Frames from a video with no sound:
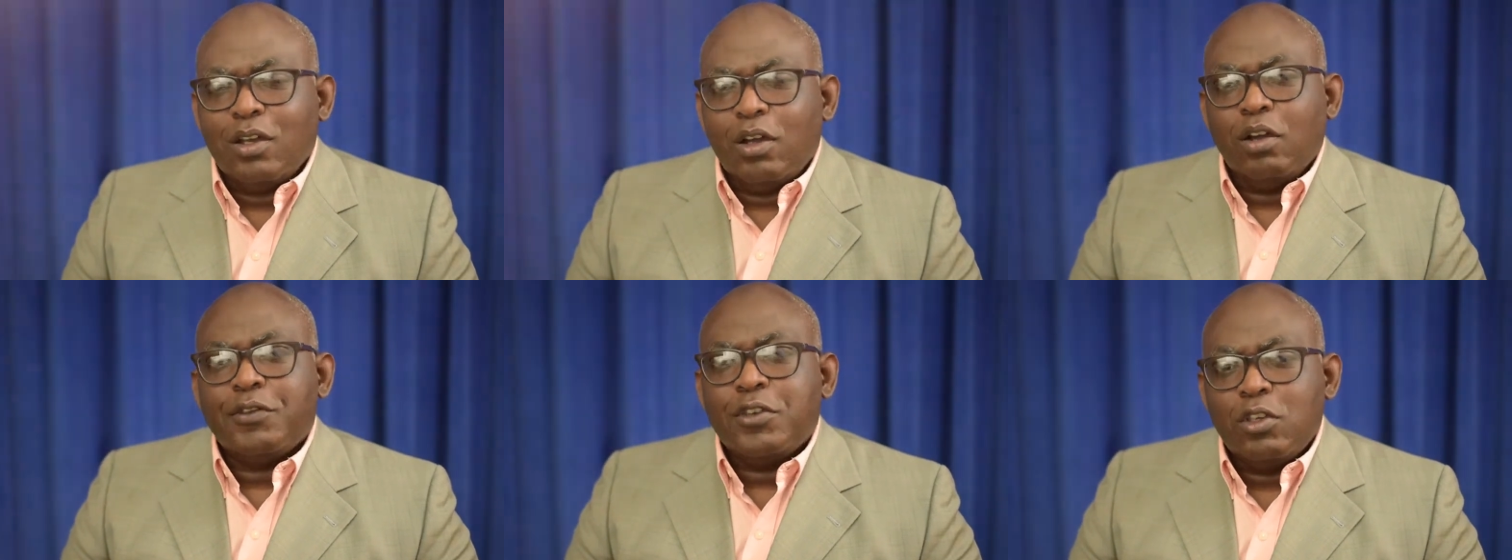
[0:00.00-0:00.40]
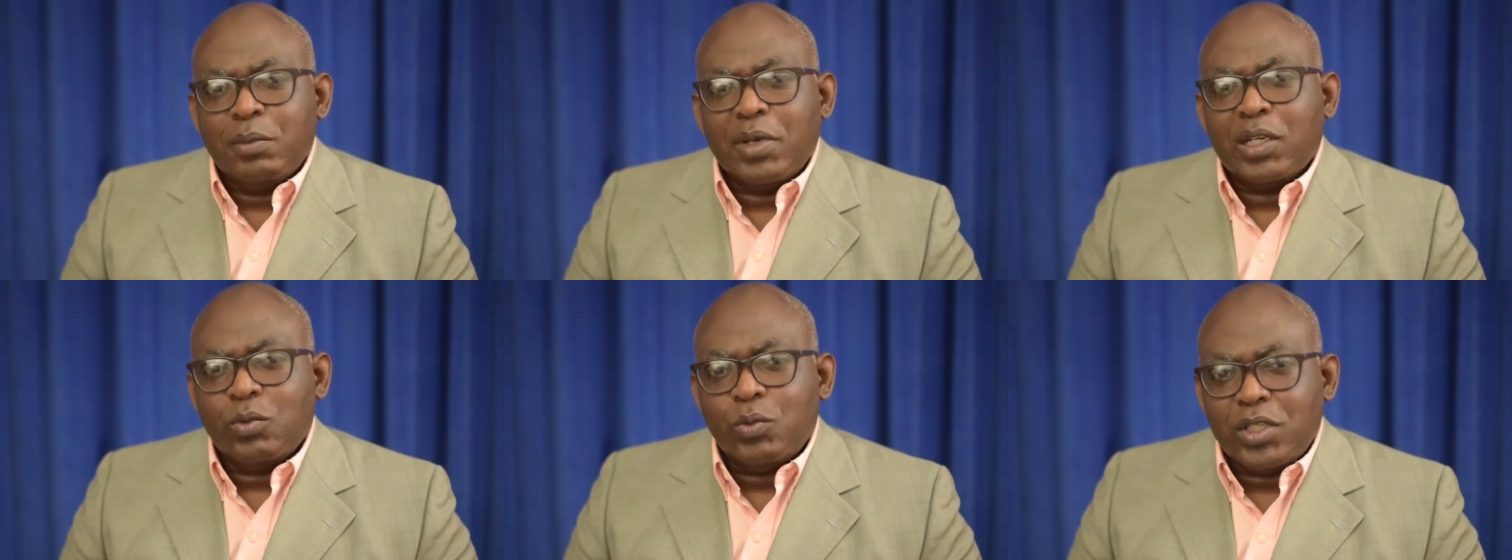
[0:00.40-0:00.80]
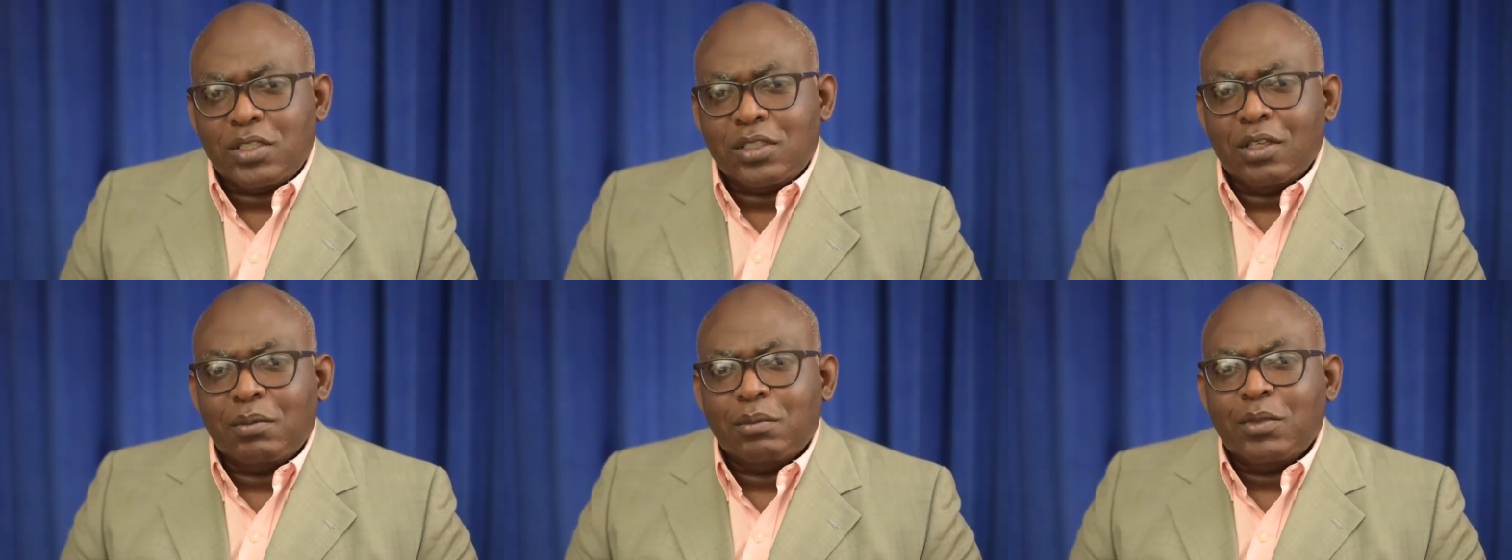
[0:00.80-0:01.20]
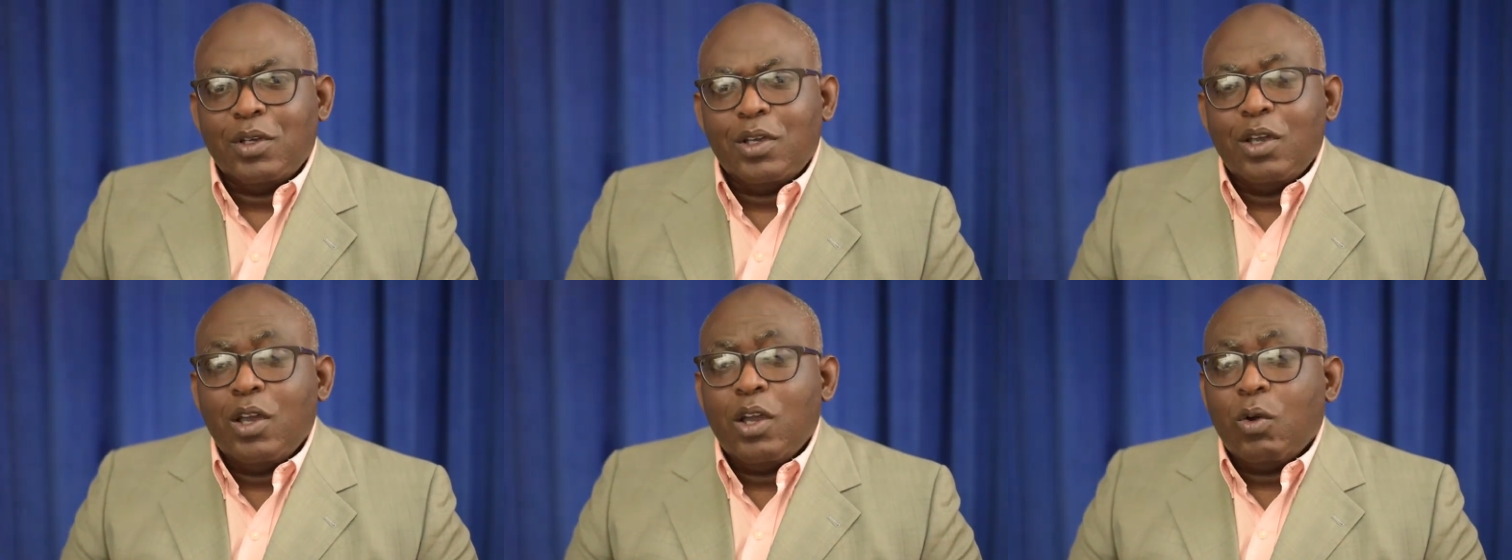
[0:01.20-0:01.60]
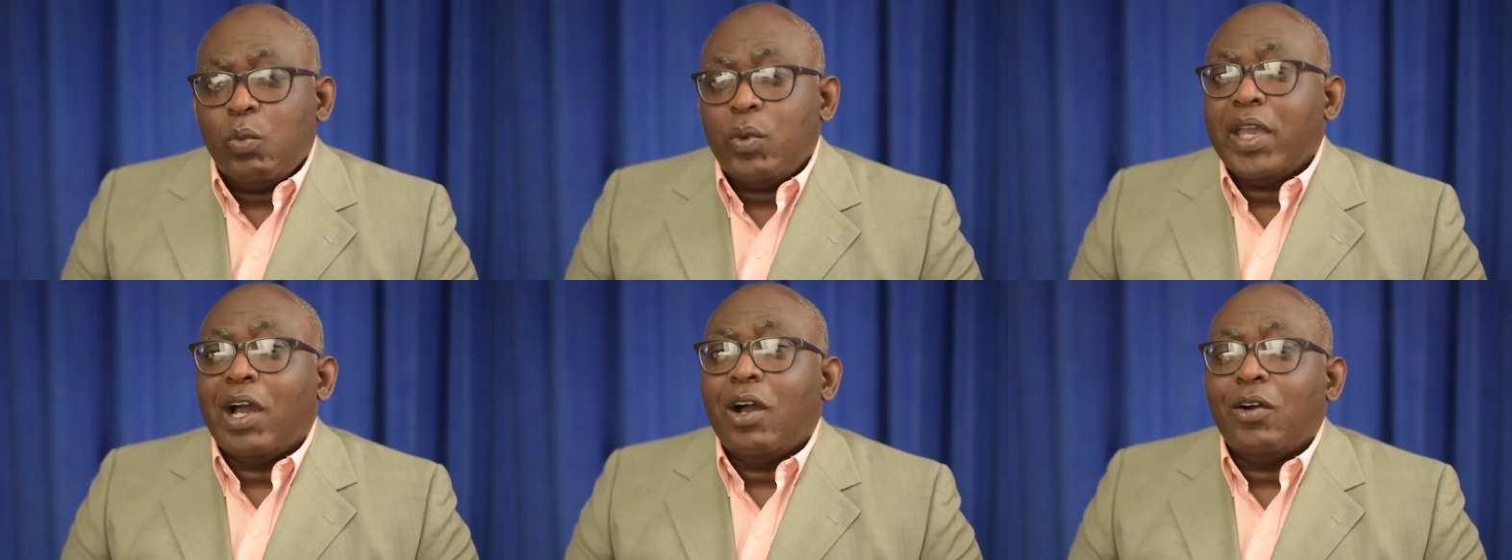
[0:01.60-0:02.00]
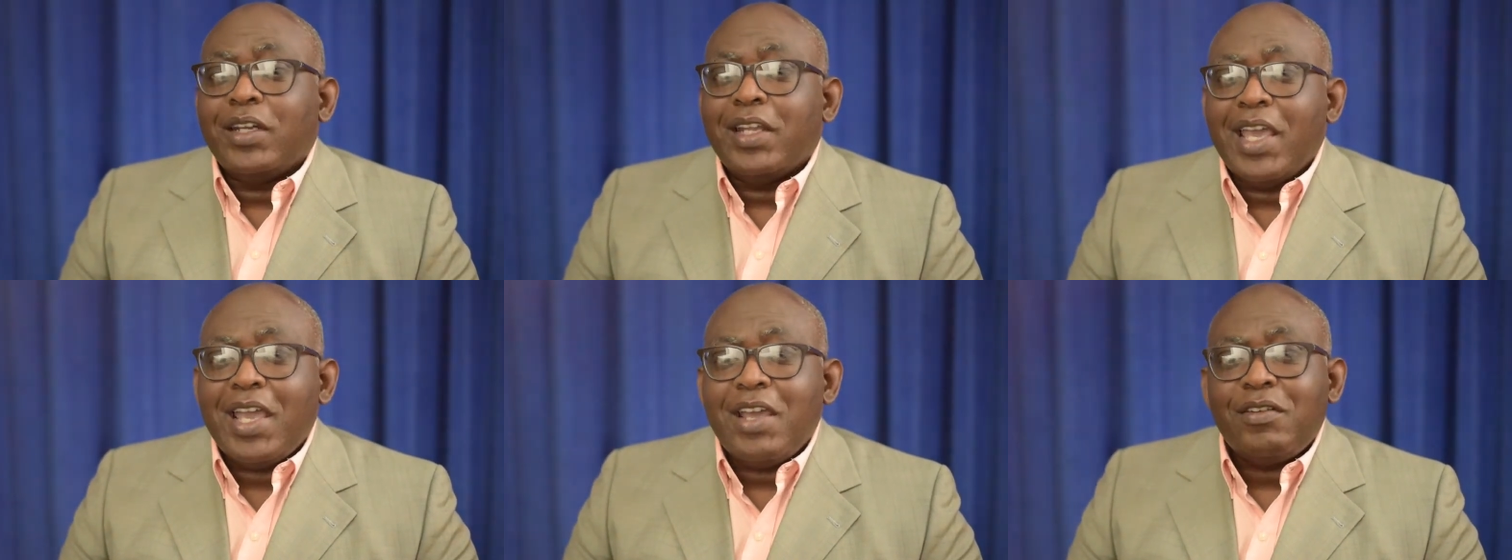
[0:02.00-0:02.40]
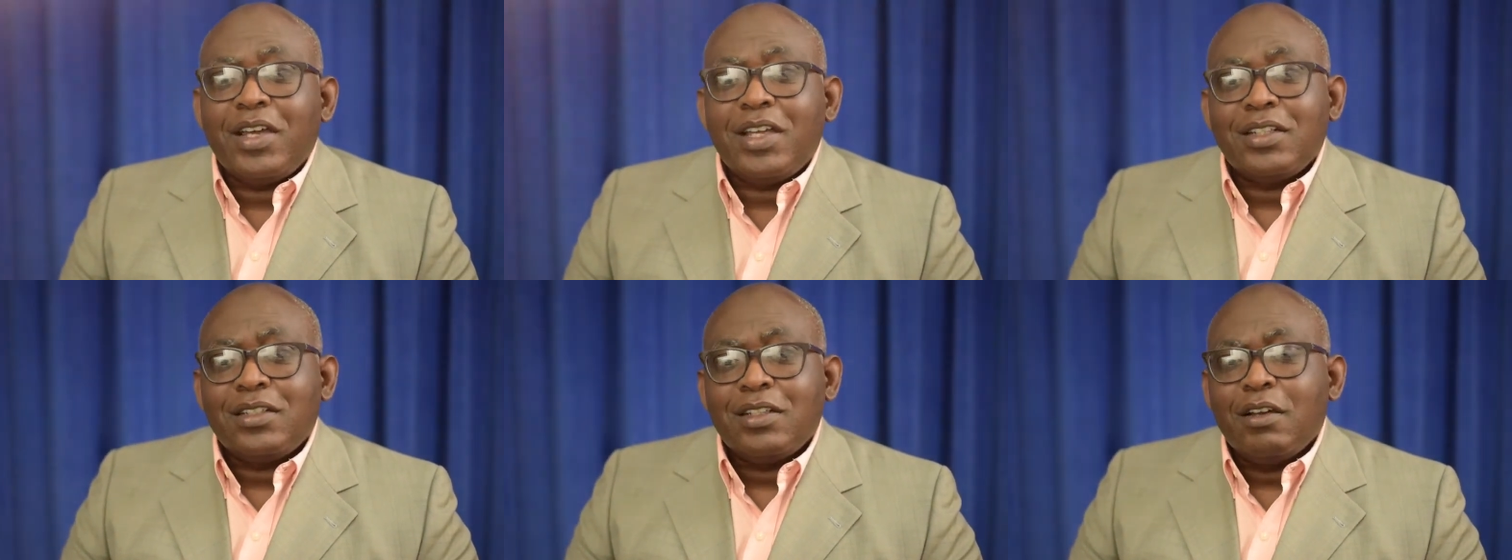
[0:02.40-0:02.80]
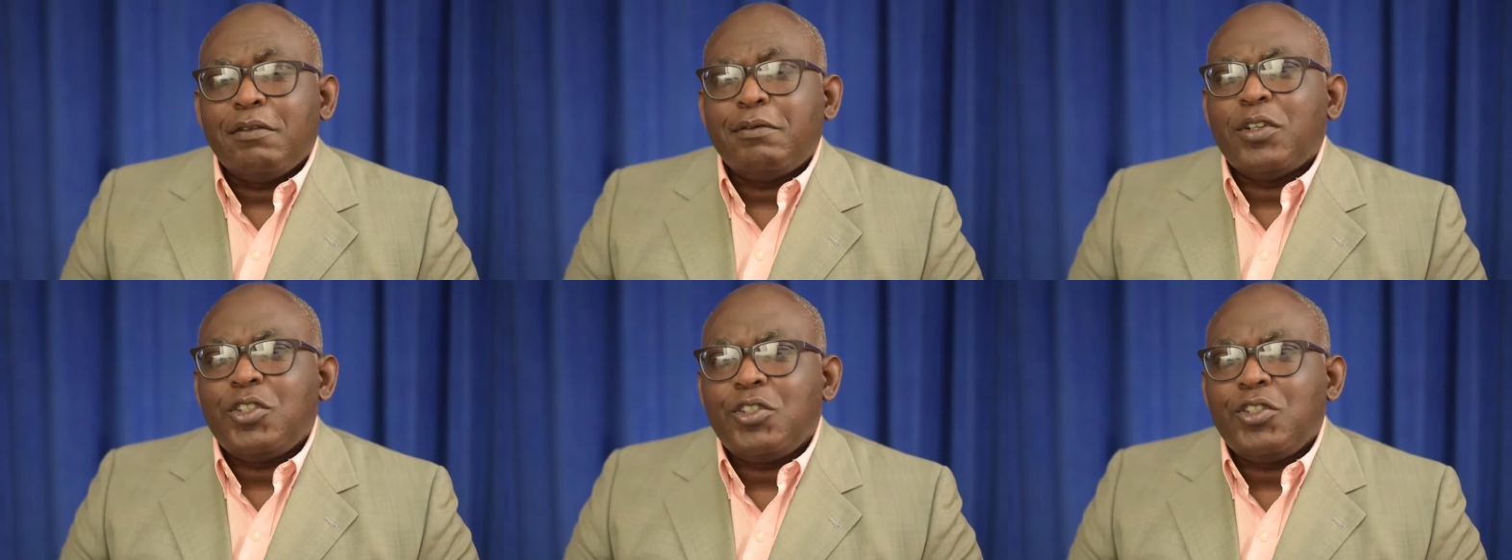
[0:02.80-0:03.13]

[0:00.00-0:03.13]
of human wisdom. We are on errand for